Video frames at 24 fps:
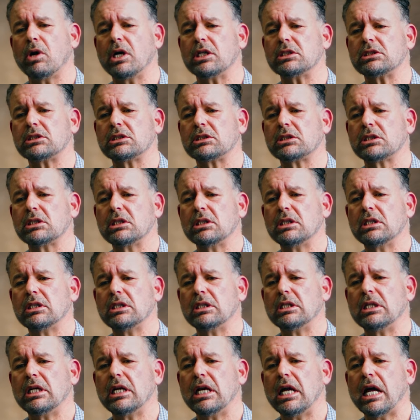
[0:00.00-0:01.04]
was,
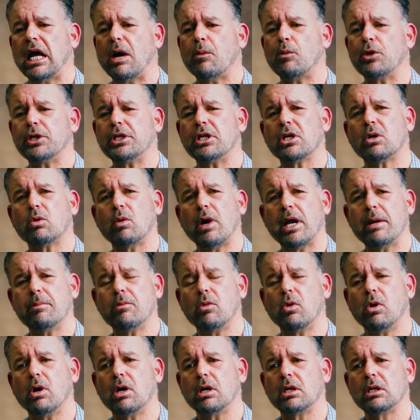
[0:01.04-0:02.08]
I went to
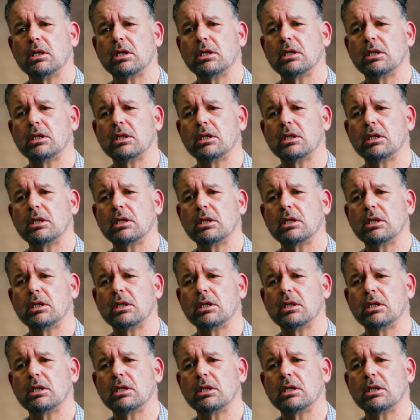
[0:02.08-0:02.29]
Graymoor